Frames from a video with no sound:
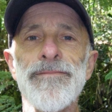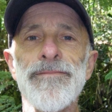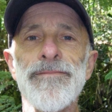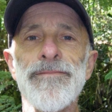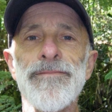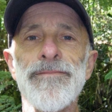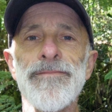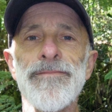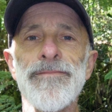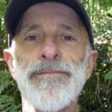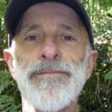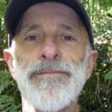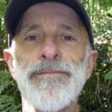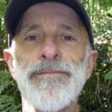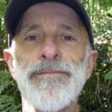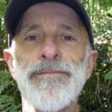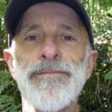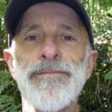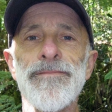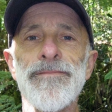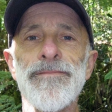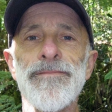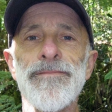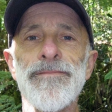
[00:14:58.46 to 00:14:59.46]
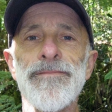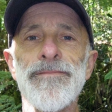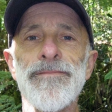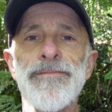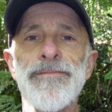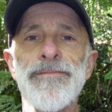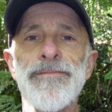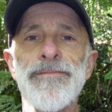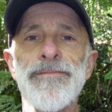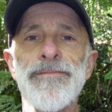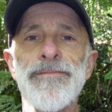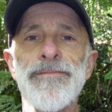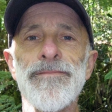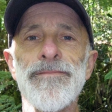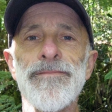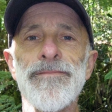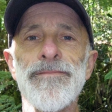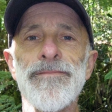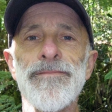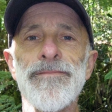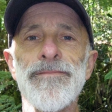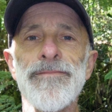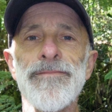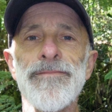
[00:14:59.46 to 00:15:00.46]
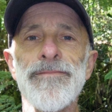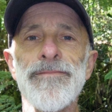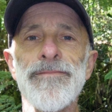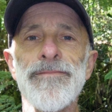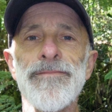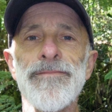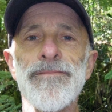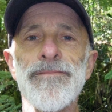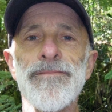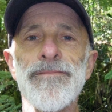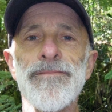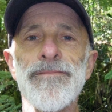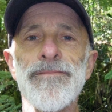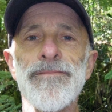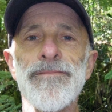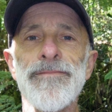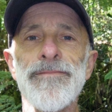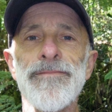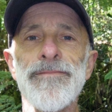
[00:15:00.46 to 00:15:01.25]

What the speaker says: The face doesn't move, so there is nothing to read.